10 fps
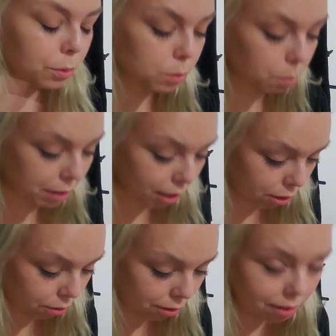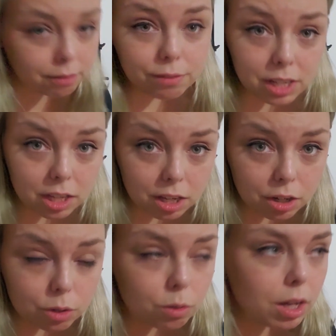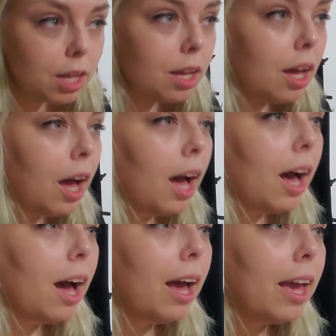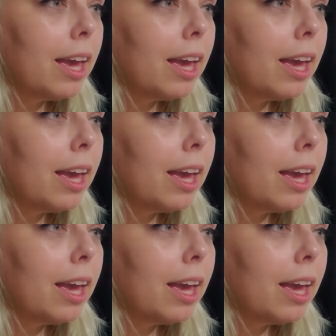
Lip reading: This will be included in the video. I